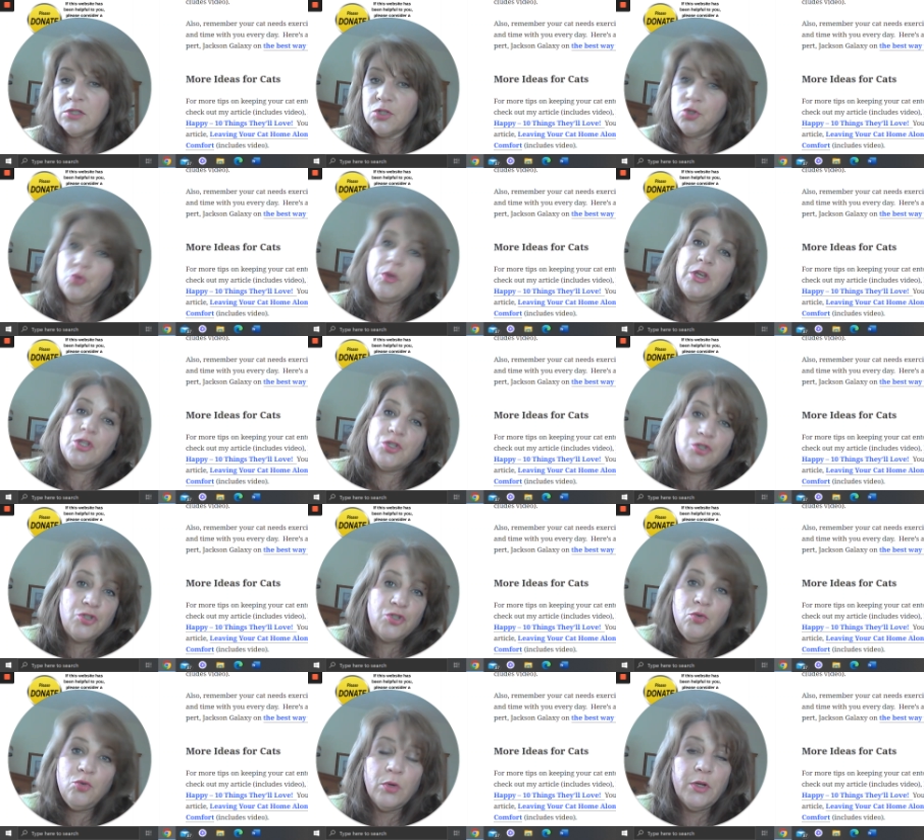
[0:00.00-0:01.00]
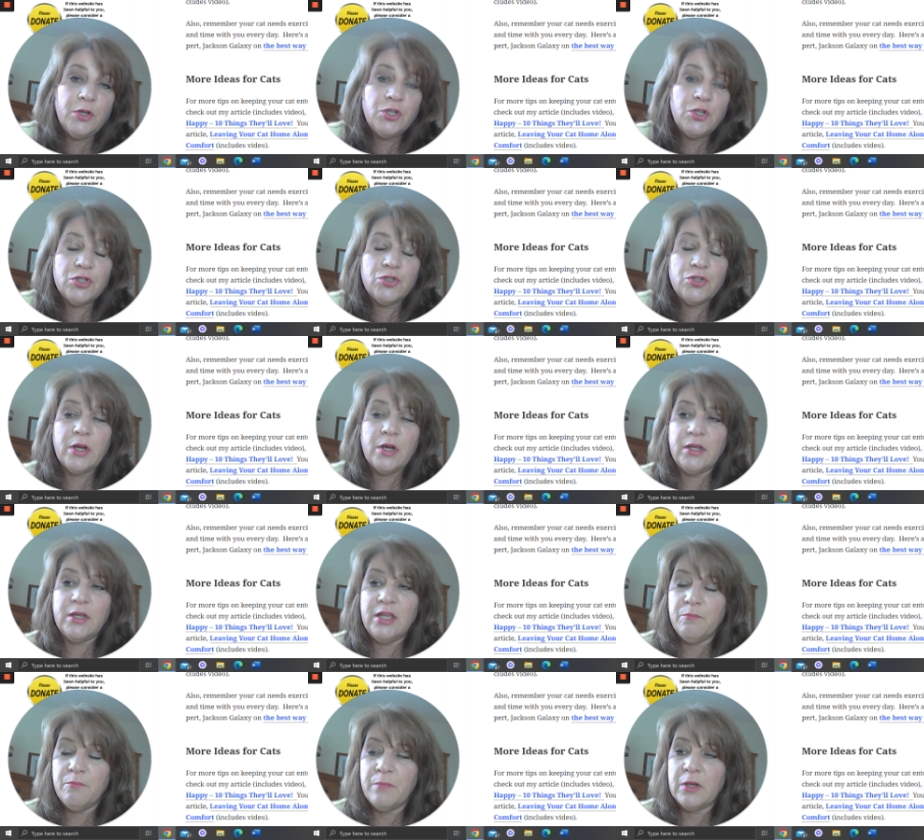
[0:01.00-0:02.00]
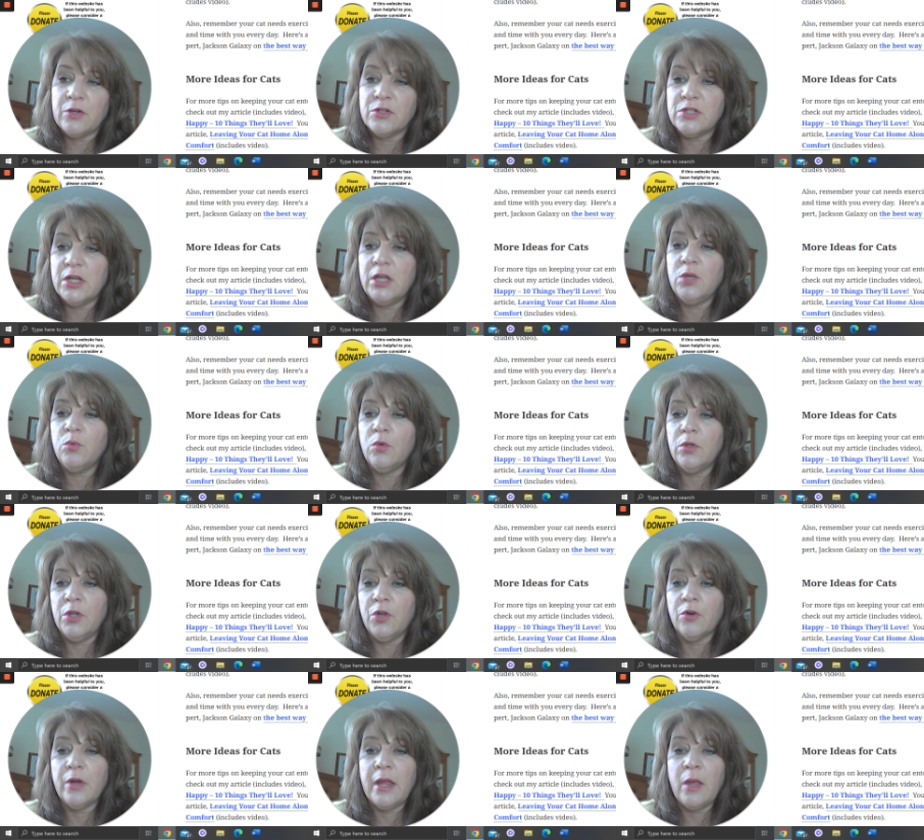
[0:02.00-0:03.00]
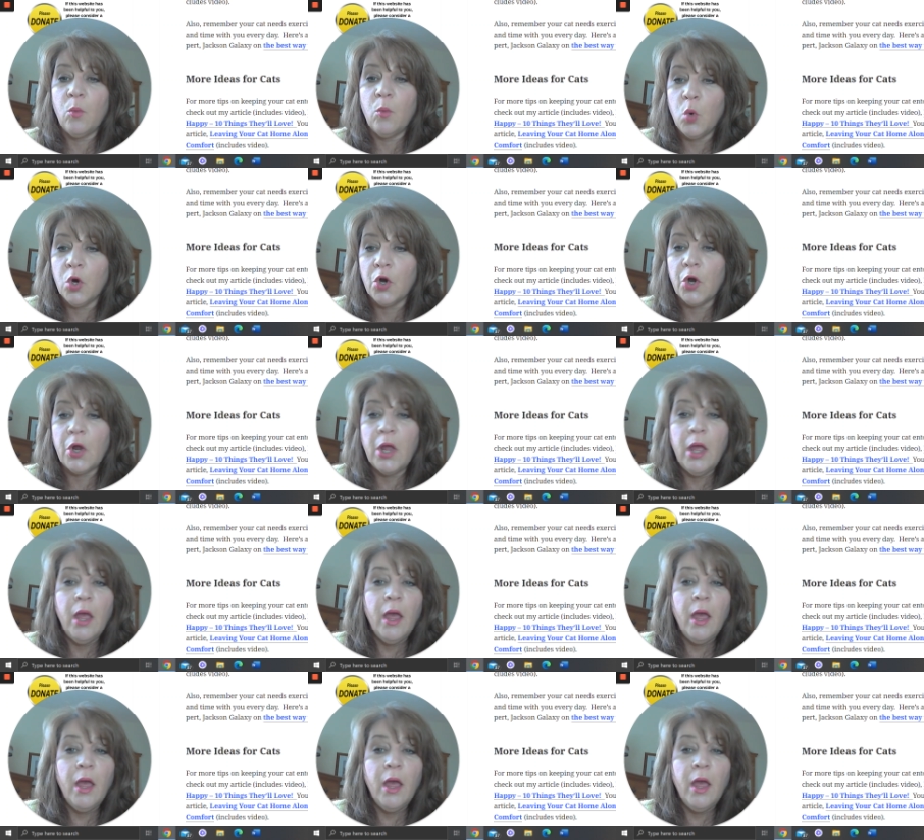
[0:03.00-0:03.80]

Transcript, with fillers: situation too, where you're just trying to keep them entertained while you're at work.